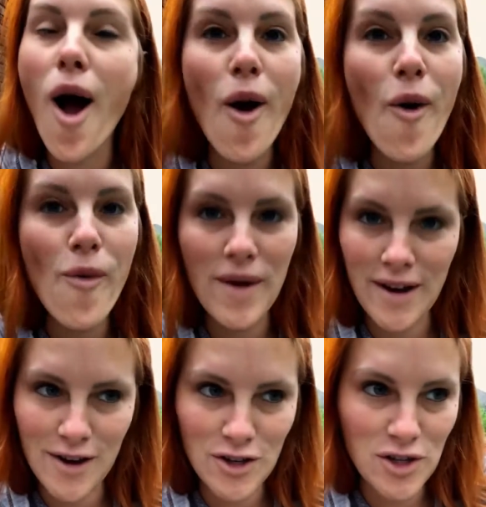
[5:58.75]
Oh my
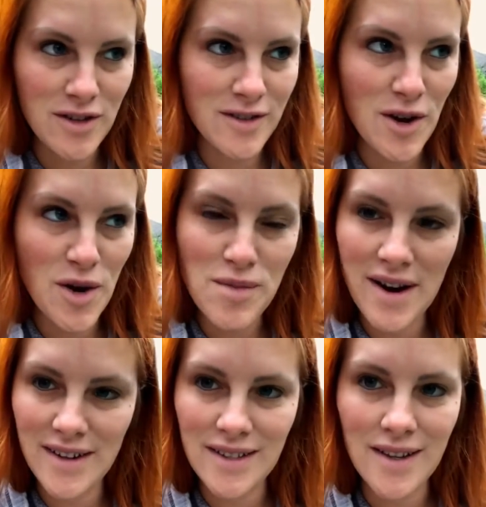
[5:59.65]
gosh, no
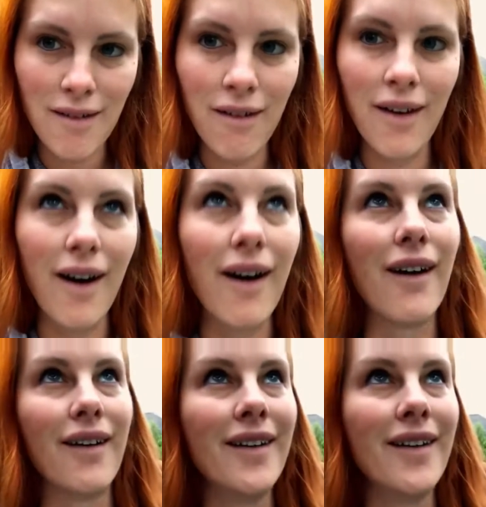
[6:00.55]
bugs. Oh,